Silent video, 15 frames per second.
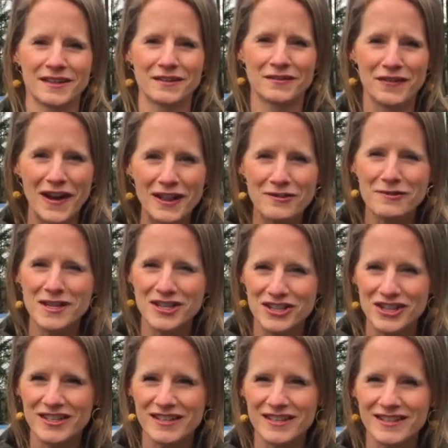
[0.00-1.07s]
Following
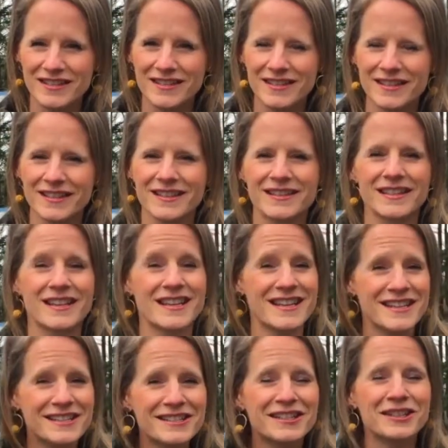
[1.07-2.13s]
Jesus is an
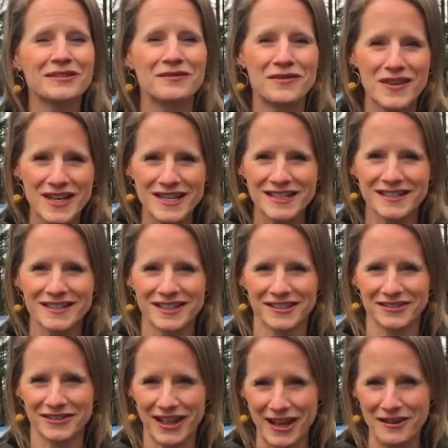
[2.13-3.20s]
inconvenient
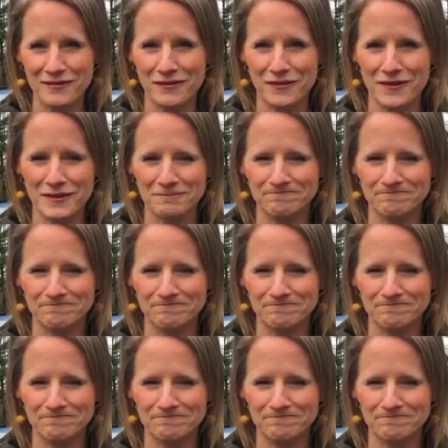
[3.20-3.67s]
life.